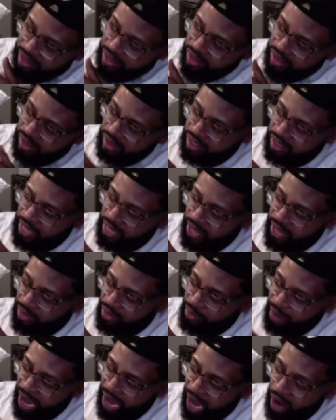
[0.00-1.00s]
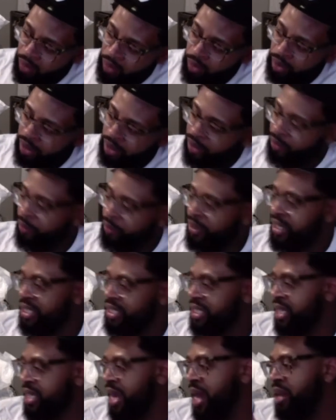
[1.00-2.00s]
it's had the power and the
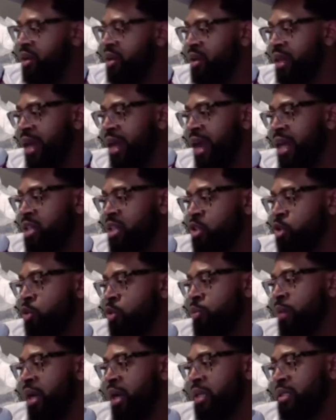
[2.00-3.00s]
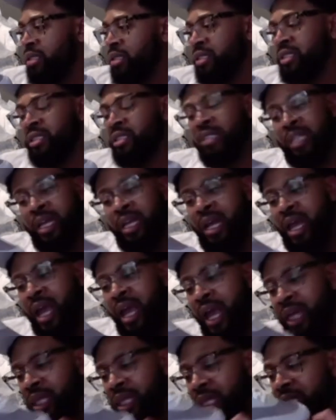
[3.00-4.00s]
reset. You only had 2 buttons,
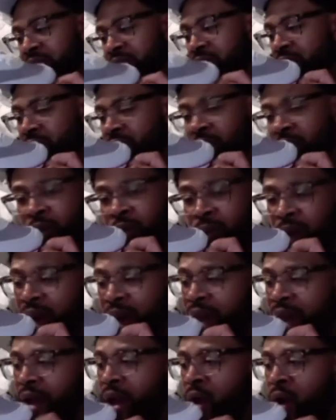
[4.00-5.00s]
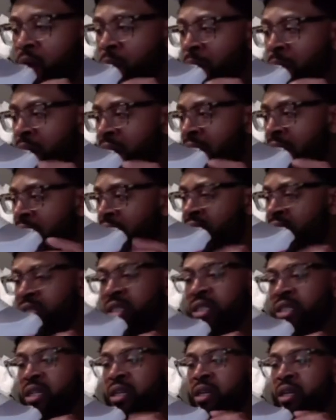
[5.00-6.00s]
and this is a great homage
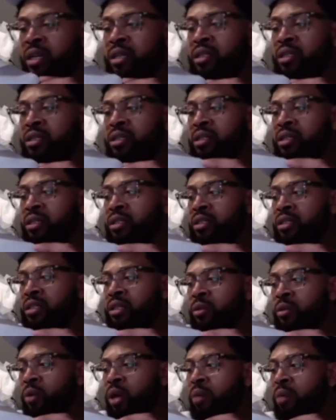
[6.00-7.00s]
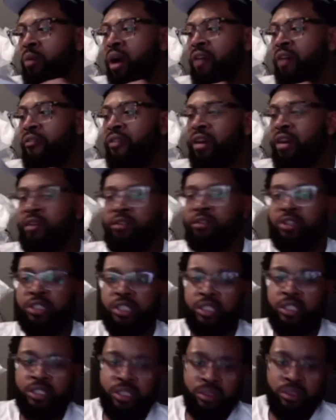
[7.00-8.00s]
to one of my favorite
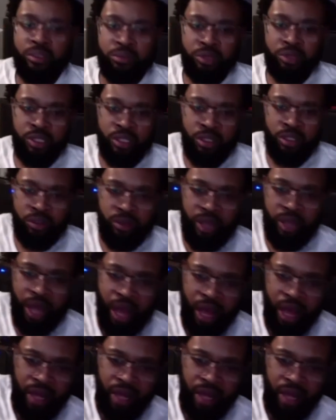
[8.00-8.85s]
systems. And you got